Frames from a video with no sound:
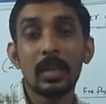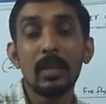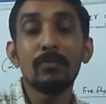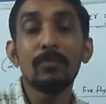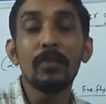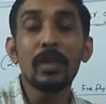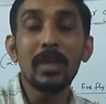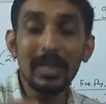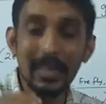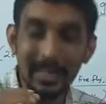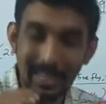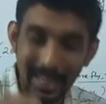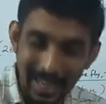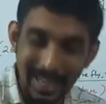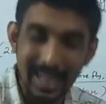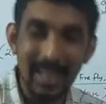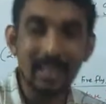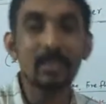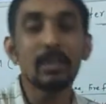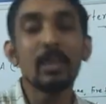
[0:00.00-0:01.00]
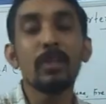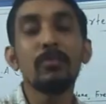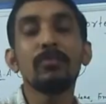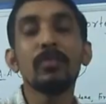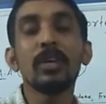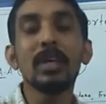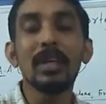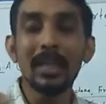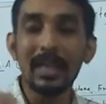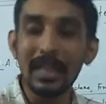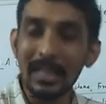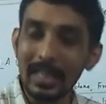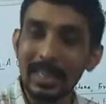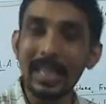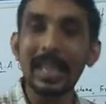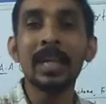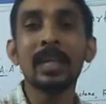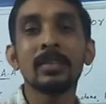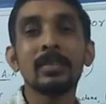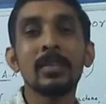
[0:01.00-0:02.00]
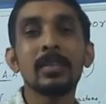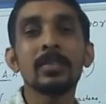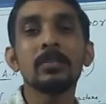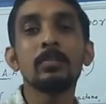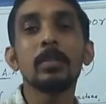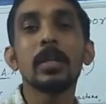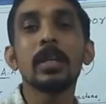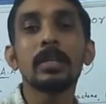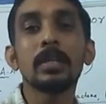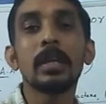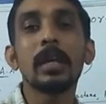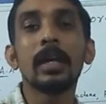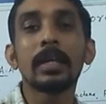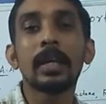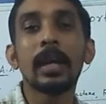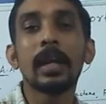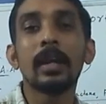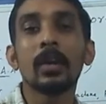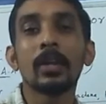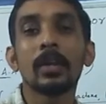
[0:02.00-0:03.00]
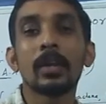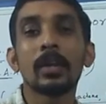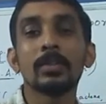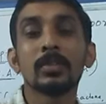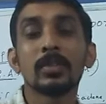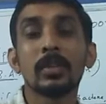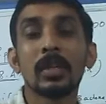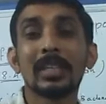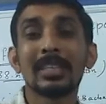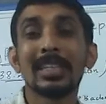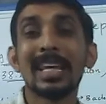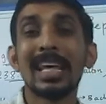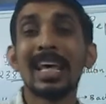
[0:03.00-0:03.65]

if we ligate this beta-galactosidase